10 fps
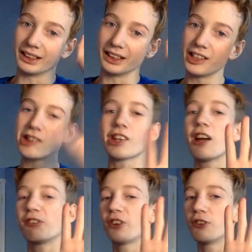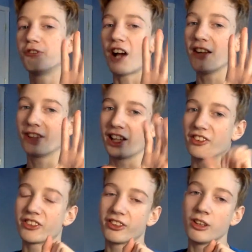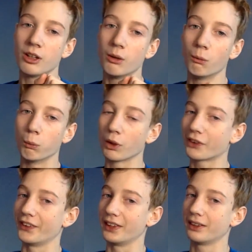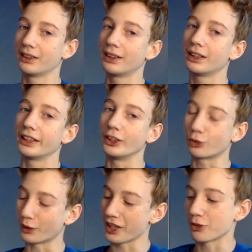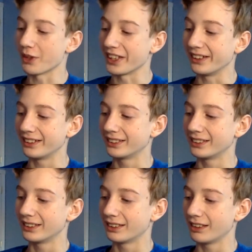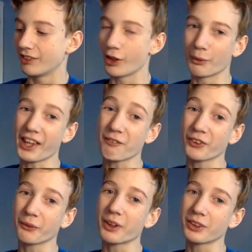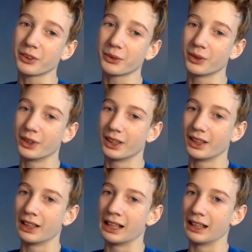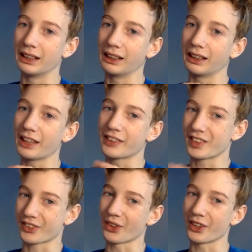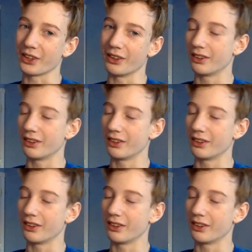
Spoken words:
is iPhone 5S worth it in 2020? So without further ado, let's get started.